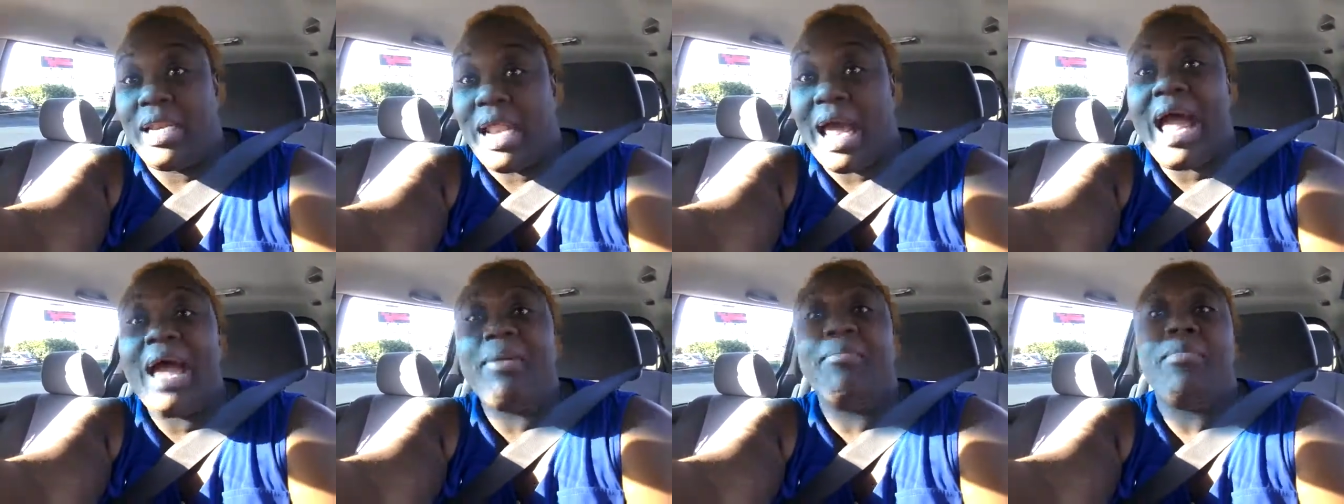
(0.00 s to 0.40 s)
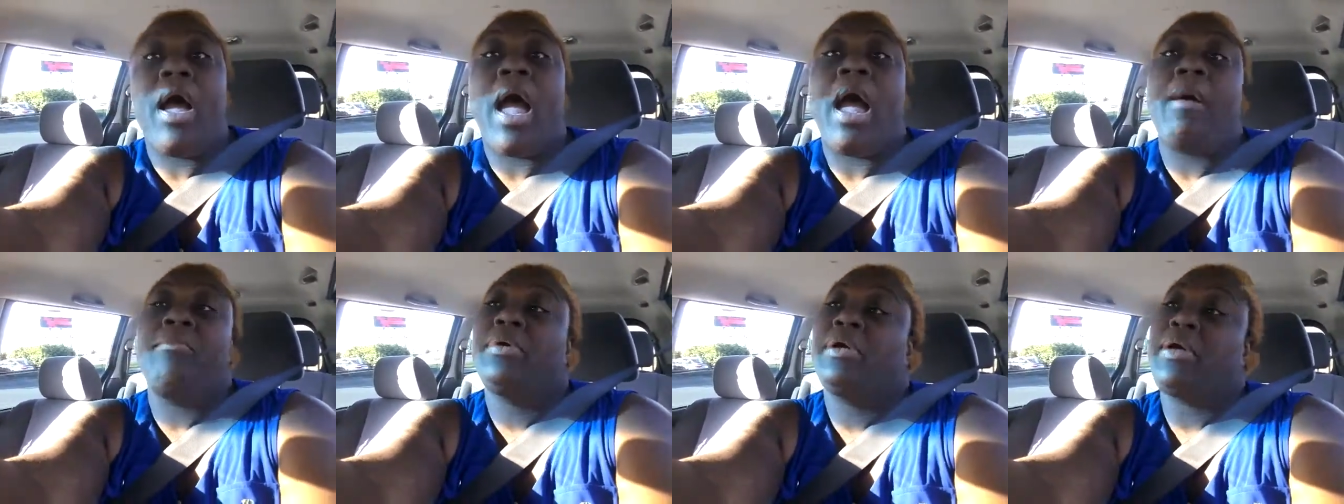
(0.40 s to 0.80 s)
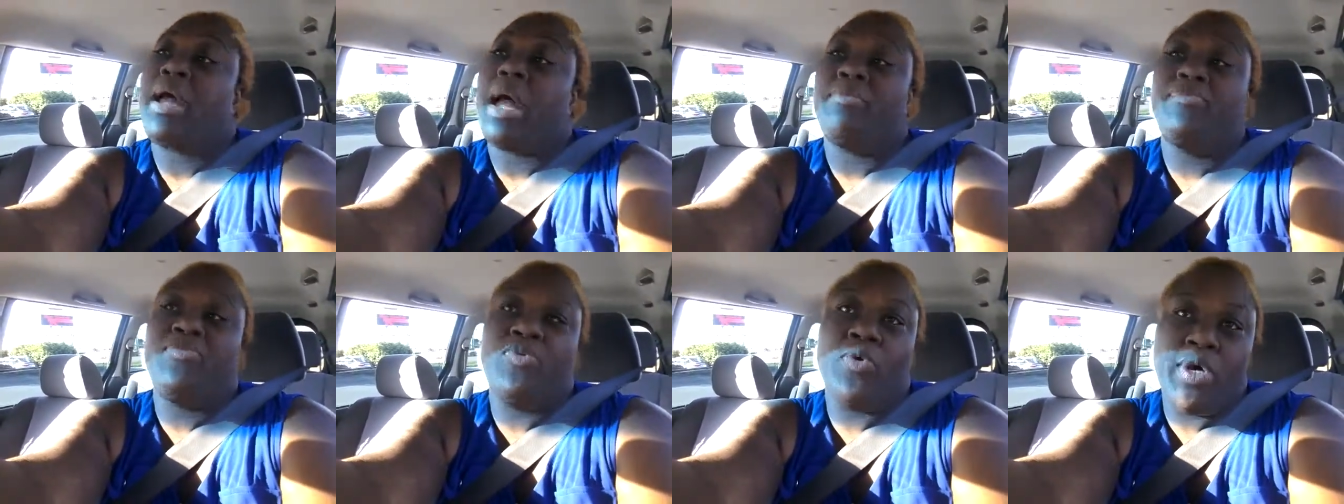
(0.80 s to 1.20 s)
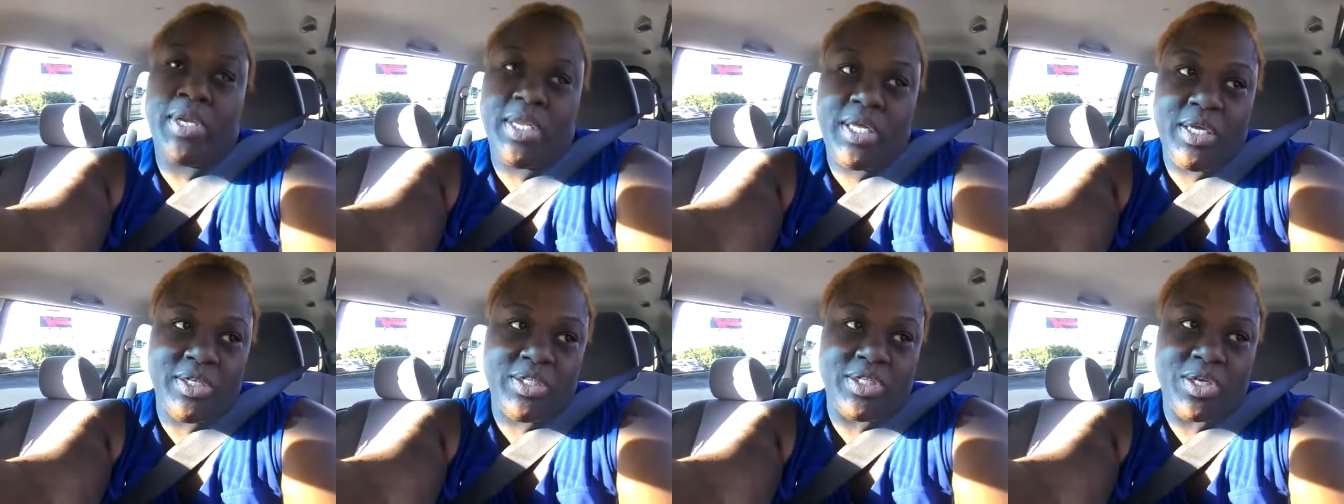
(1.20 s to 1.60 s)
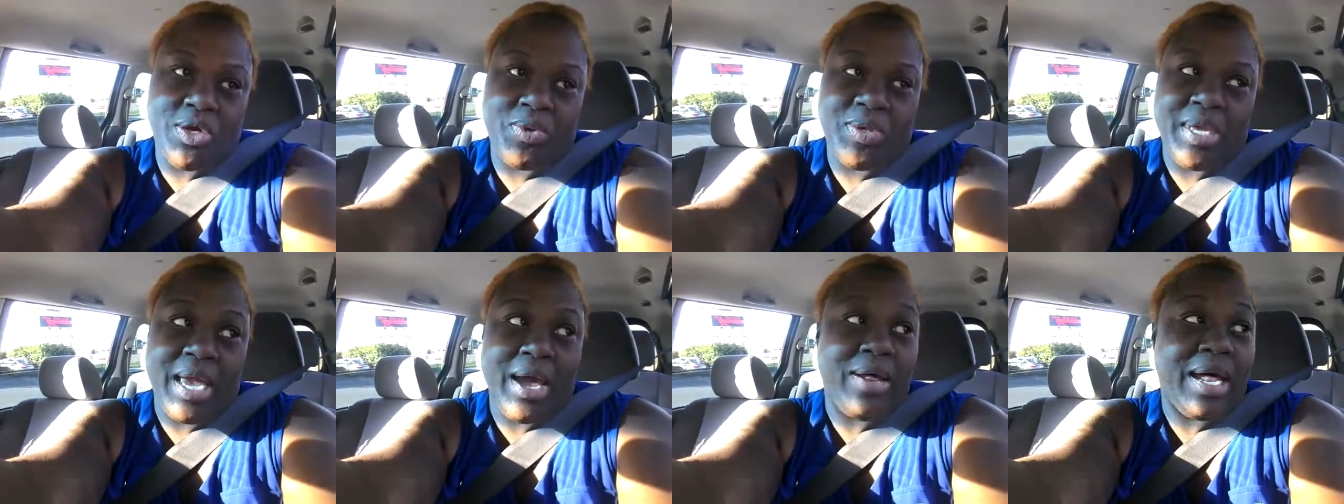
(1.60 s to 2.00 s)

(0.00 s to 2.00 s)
I'm I'm I'm 40 years old, y'all.